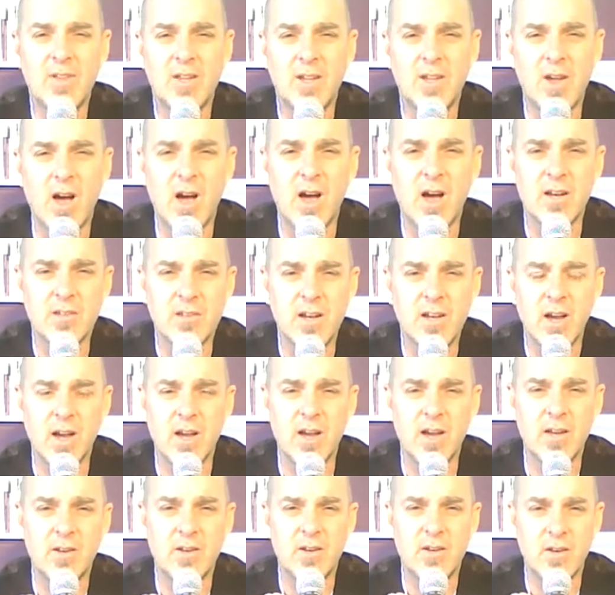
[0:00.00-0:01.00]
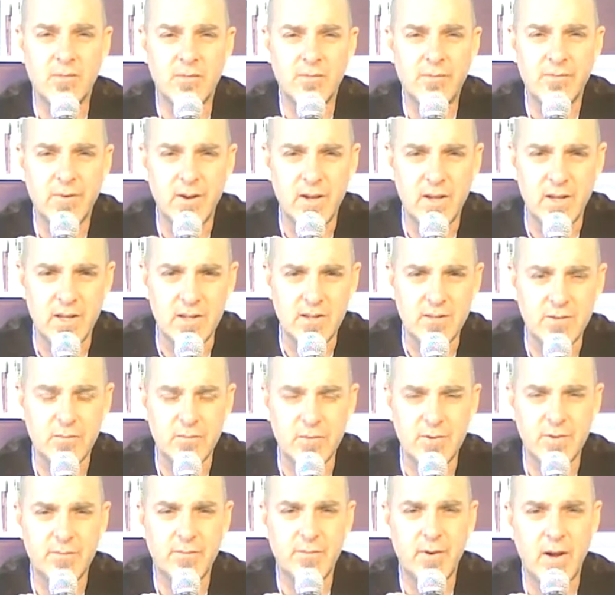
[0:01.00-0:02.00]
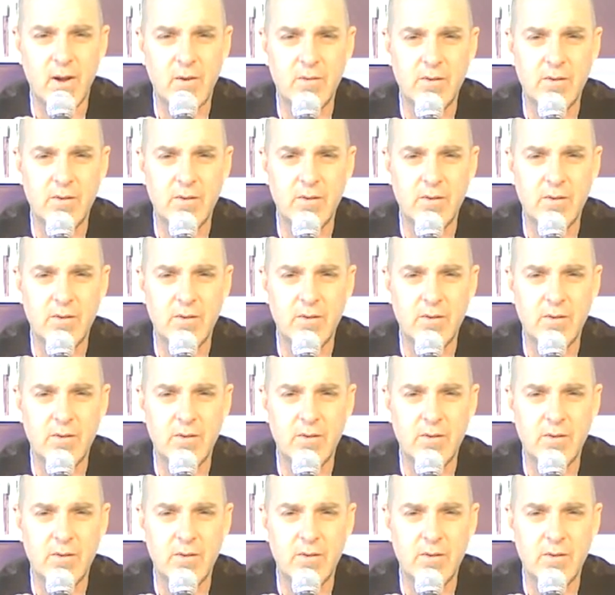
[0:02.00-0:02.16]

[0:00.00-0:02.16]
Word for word: Have the God kind of faith.